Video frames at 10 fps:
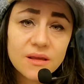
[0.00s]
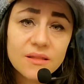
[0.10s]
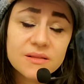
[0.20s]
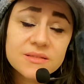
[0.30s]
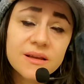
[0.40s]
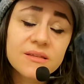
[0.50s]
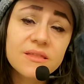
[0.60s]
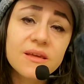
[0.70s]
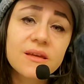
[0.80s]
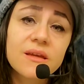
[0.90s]
And the
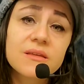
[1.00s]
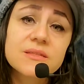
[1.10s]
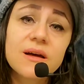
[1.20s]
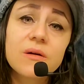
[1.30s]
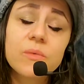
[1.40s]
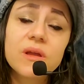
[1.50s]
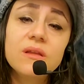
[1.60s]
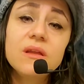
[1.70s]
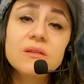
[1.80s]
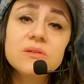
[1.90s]
second thing is that we
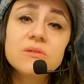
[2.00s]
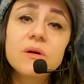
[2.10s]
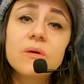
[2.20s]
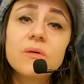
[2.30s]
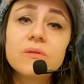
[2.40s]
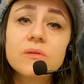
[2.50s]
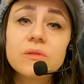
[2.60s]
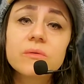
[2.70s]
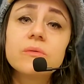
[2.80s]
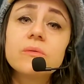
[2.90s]
need to go
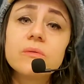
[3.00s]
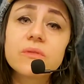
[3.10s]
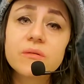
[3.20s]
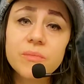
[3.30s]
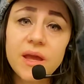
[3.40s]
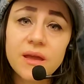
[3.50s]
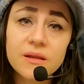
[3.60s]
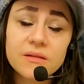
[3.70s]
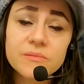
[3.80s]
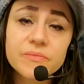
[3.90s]
through the
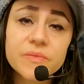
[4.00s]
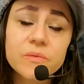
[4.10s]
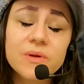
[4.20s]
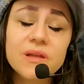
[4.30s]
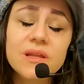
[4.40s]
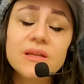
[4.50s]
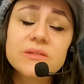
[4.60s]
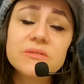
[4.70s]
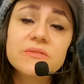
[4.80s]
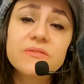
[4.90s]
pain. We need
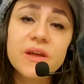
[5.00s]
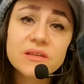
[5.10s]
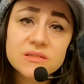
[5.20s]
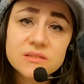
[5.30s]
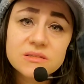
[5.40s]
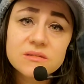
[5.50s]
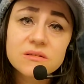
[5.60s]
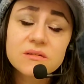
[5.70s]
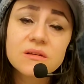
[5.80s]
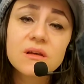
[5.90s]
to face
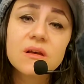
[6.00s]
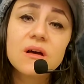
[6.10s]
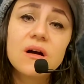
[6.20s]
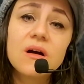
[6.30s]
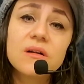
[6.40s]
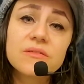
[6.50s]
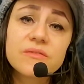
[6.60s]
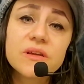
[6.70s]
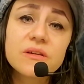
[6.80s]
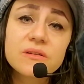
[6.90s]
our
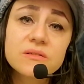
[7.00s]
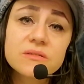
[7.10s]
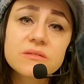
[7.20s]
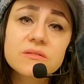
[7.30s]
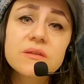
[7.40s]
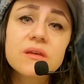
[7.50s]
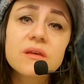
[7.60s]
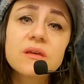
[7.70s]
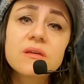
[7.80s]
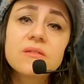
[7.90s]
fears,
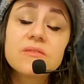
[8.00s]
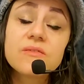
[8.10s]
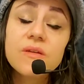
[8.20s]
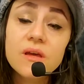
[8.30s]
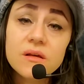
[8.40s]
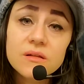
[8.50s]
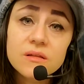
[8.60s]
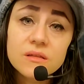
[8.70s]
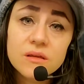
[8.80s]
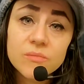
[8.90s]

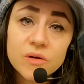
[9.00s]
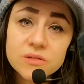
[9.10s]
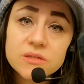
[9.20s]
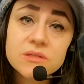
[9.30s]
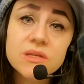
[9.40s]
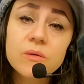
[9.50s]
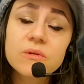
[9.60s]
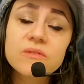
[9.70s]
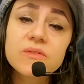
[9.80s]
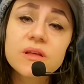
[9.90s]
feel the emotions that
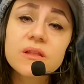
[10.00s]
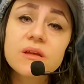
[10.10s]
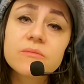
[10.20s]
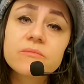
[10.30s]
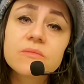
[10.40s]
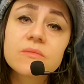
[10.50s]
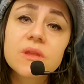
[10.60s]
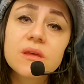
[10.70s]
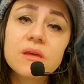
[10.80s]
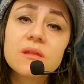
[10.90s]
we're feeling
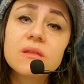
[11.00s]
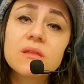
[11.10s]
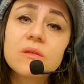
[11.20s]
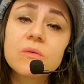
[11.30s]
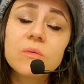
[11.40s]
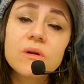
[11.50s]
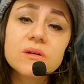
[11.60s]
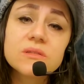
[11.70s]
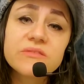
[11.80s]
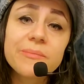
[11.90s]
in the
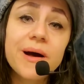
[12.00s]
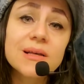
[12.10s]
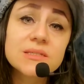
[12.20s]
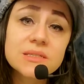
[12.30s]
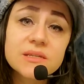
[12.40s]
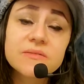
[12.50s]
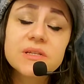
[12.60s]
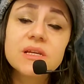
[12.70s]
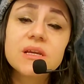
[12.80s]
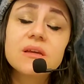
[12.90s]
world of
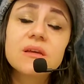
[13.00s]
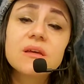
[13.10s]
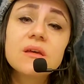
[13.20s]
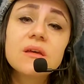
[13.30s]
positivity